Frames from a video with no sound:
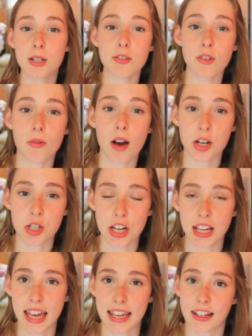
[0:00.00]
much for
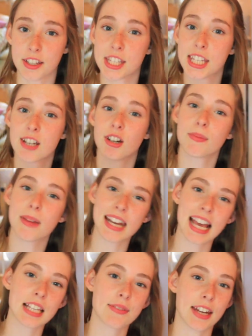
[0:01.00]
watching and I'll see you on my
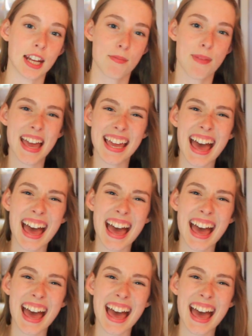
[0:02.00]
next video. Bye